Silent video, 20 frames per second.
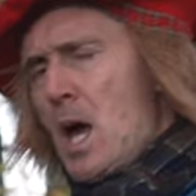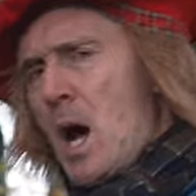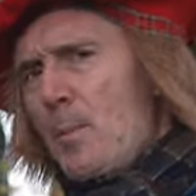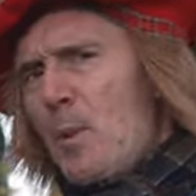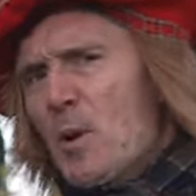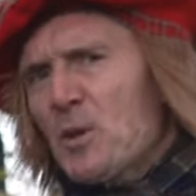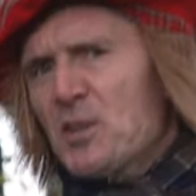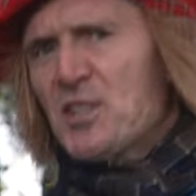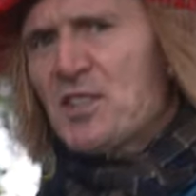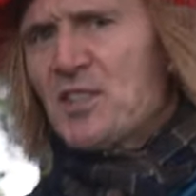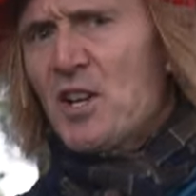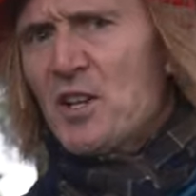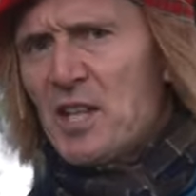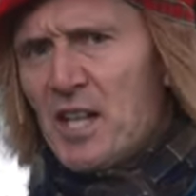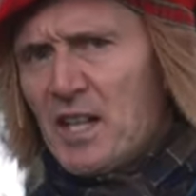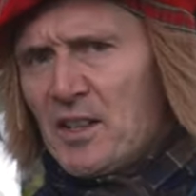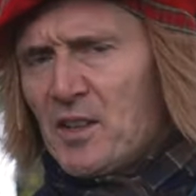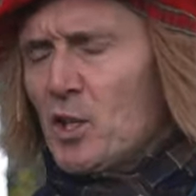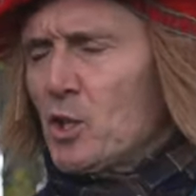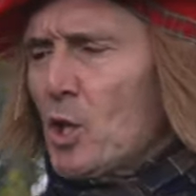Upon
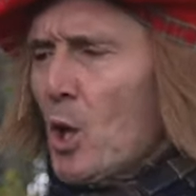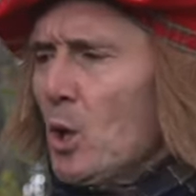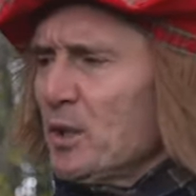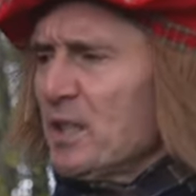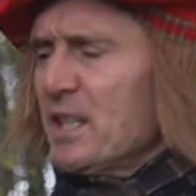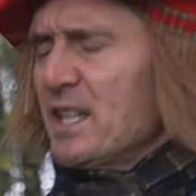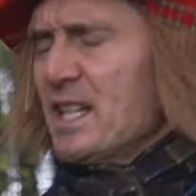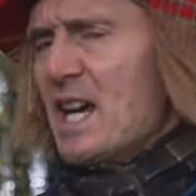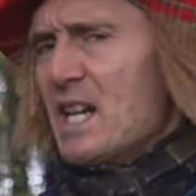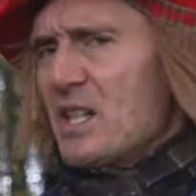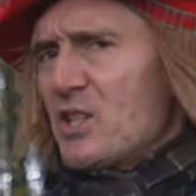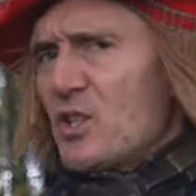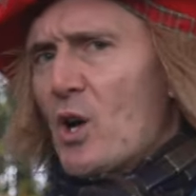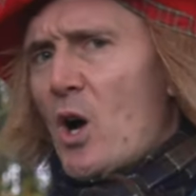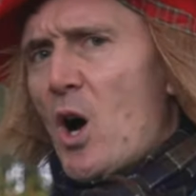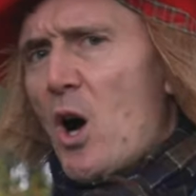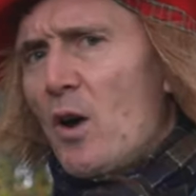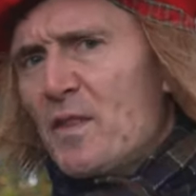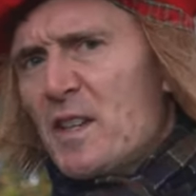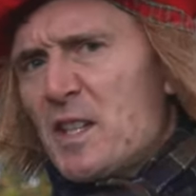studying the golden nature
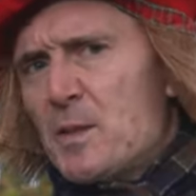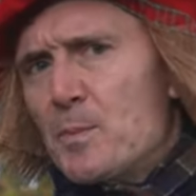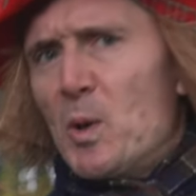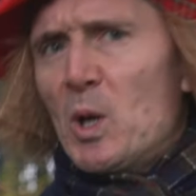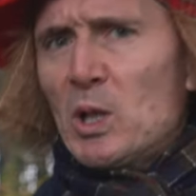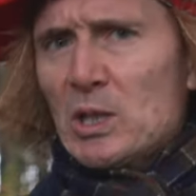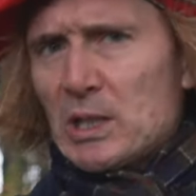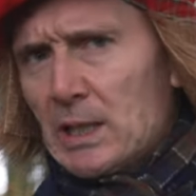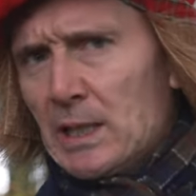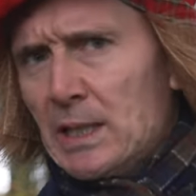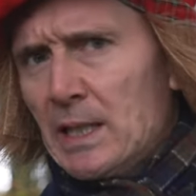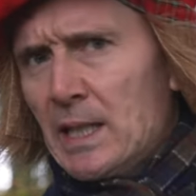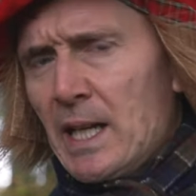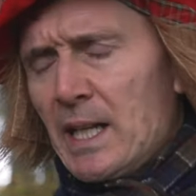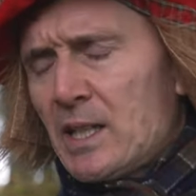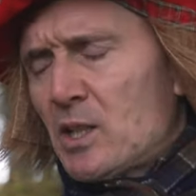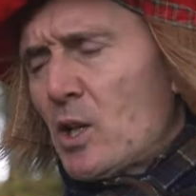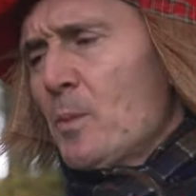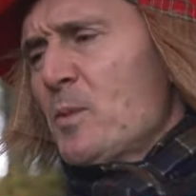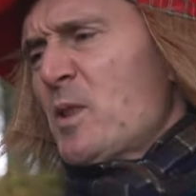of this bottle,
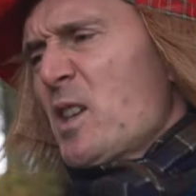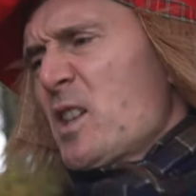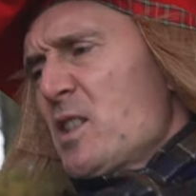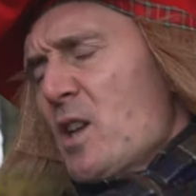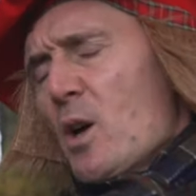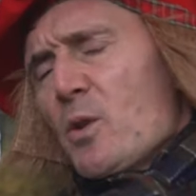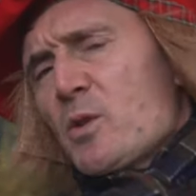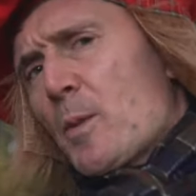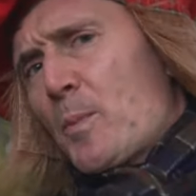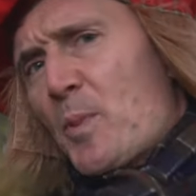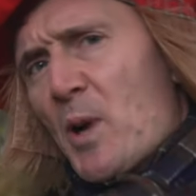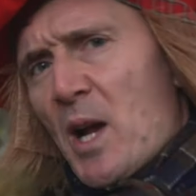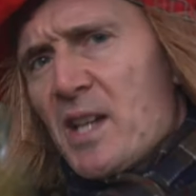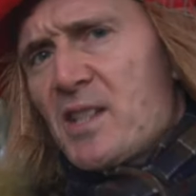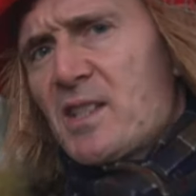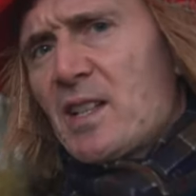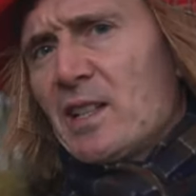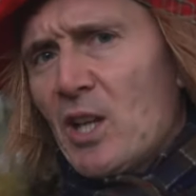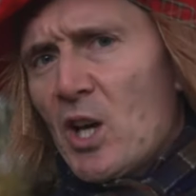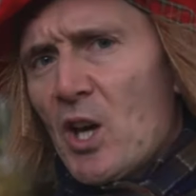it comes as no
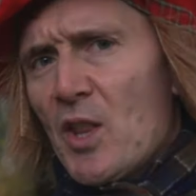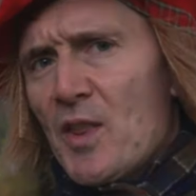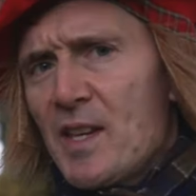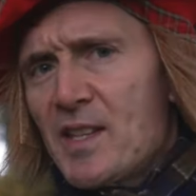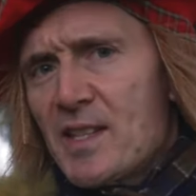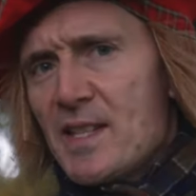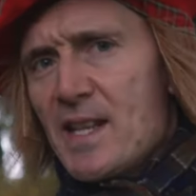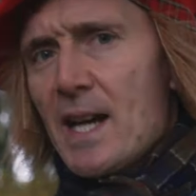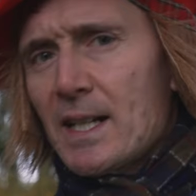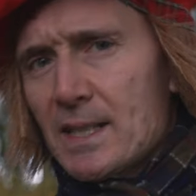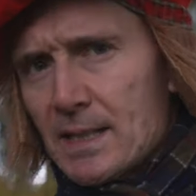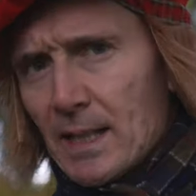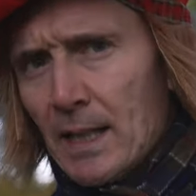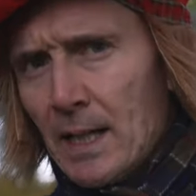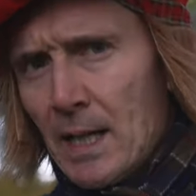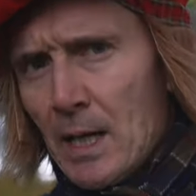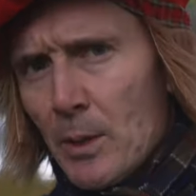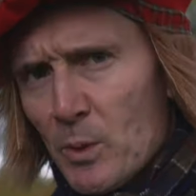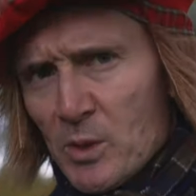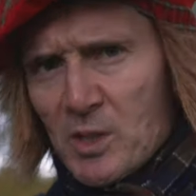surprise to learn this nectar
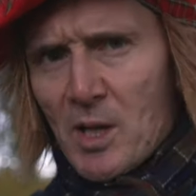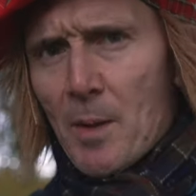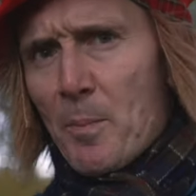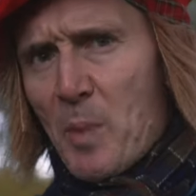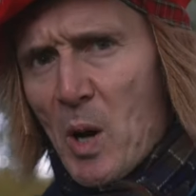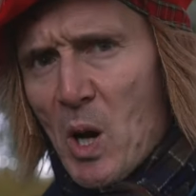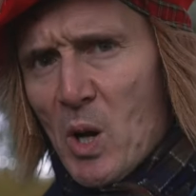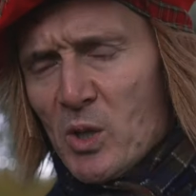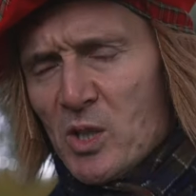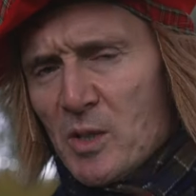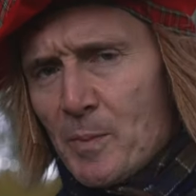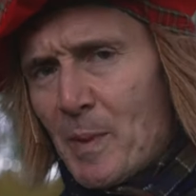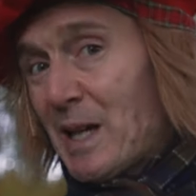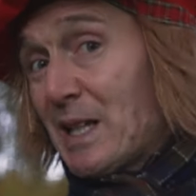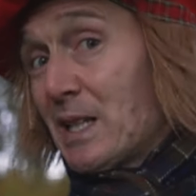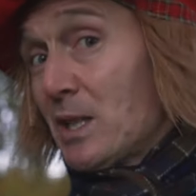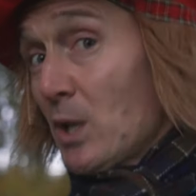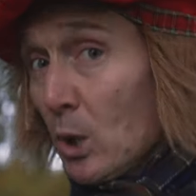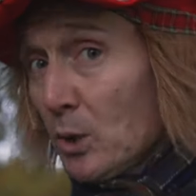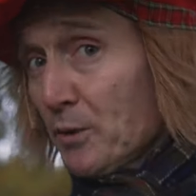was composed by
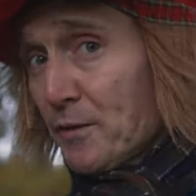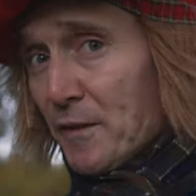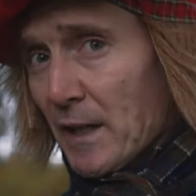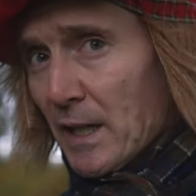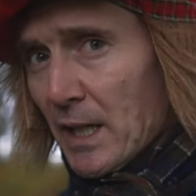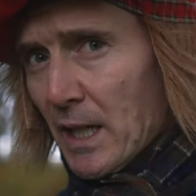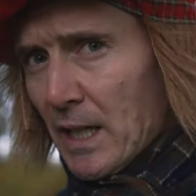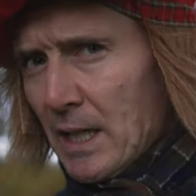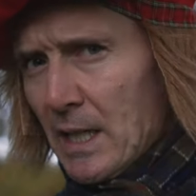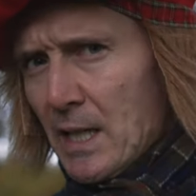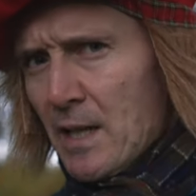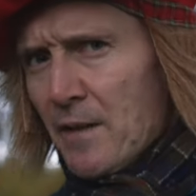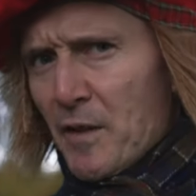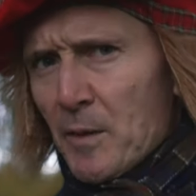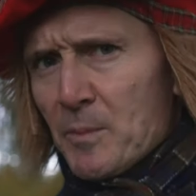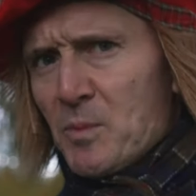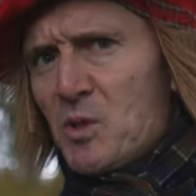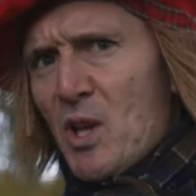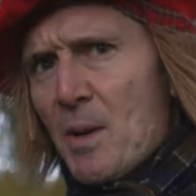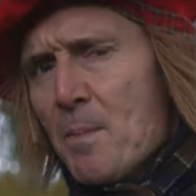Goldfinger
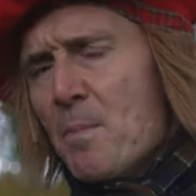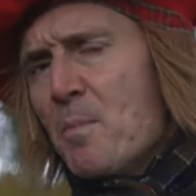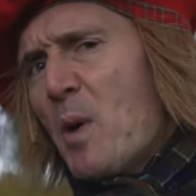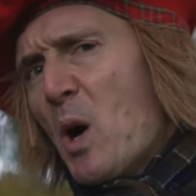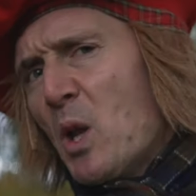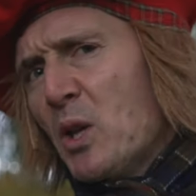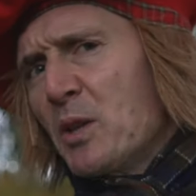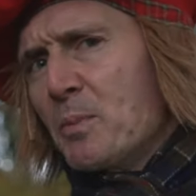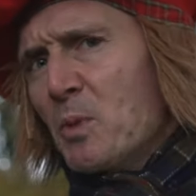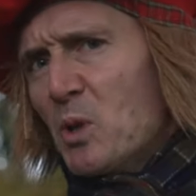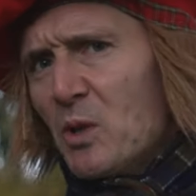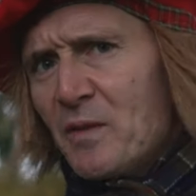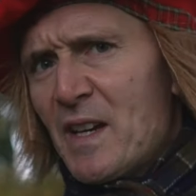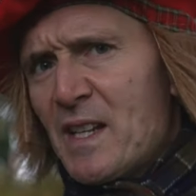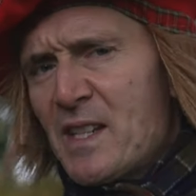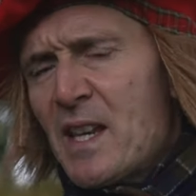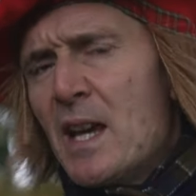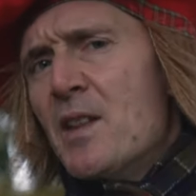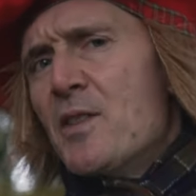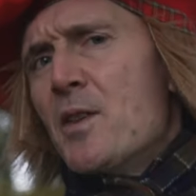from Jim Bond
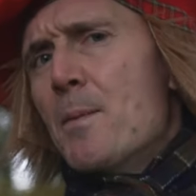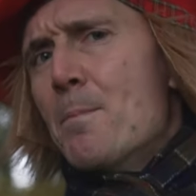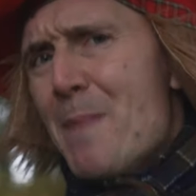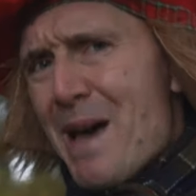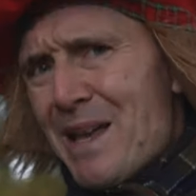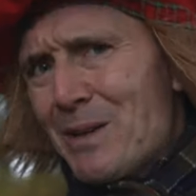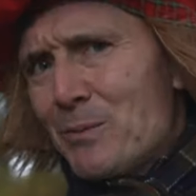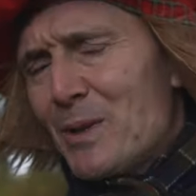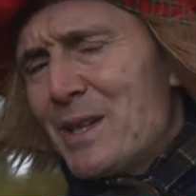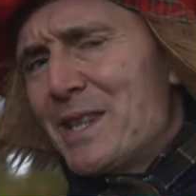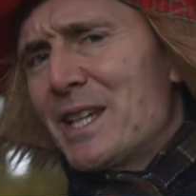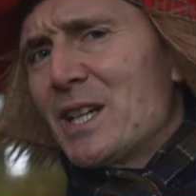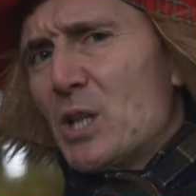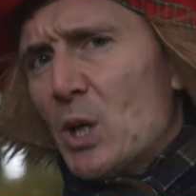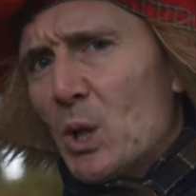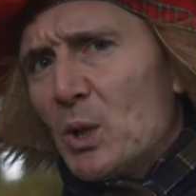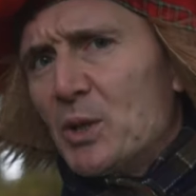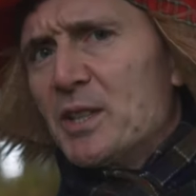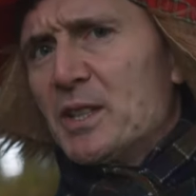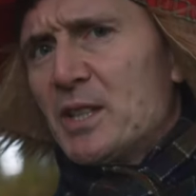movies The Men with the
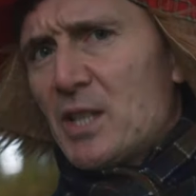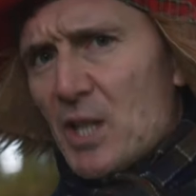Golden